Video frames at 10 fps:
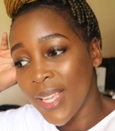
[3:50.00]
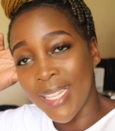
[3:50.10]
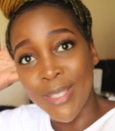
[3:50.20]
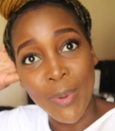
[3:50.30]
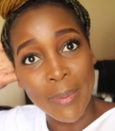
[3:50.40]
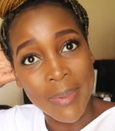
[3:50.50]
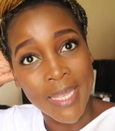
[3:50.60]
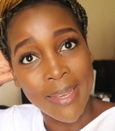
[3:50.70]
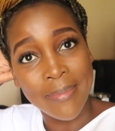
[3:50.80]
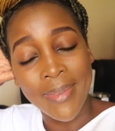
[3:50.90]
It's 1
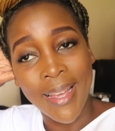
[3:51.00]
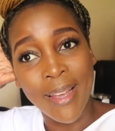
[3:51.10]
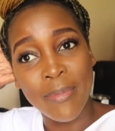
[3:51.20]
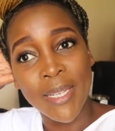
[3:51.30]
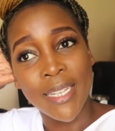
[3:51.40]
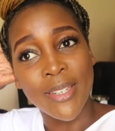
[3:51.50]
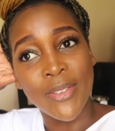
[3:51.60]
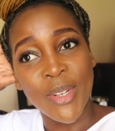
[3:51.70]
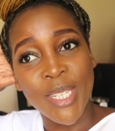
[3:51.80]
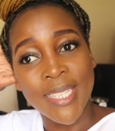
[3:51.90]
p.m. I have been
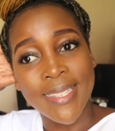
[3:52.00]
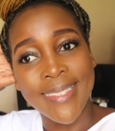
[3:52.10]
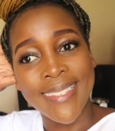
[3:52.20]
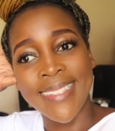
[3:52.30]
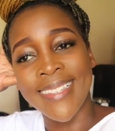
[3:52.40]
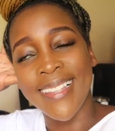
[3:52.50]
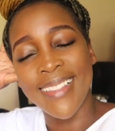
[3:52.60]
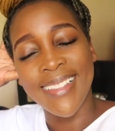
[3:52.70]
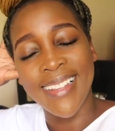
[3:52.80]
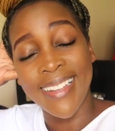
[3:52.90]
getting ready since
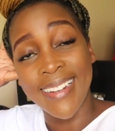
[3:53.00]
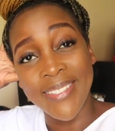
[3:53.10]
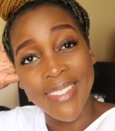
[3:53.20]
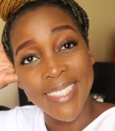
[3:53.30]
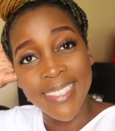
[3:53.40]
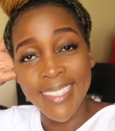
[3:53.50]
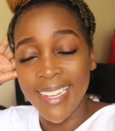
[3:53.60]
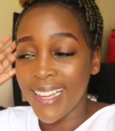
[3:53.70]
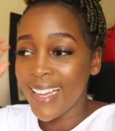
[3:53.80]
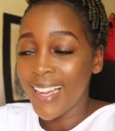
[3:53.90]
11.
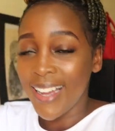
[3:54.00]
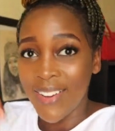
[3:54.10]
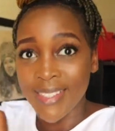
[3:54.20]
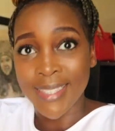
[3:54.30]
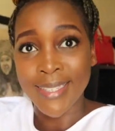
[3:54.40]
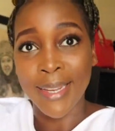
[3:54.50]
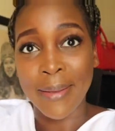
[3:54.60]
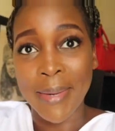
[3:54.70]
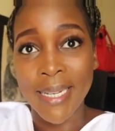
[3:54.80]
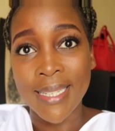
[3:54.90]
I was just
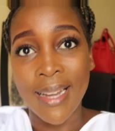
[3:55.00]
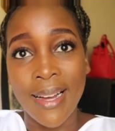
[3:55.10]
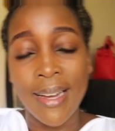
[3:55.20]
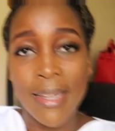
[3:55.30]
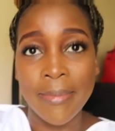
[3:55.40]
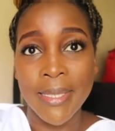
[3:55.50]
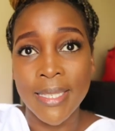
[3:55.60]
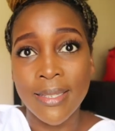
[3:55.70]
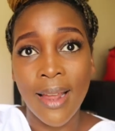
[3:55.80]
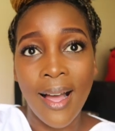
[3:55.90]
taking my time
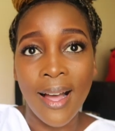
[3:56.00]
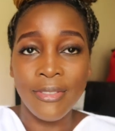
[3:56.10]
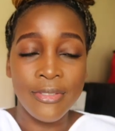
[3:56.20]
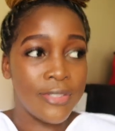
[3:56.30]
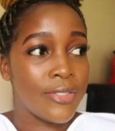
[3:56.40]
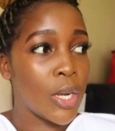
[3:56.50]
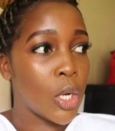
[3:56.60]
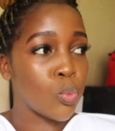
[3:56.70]
and stuff.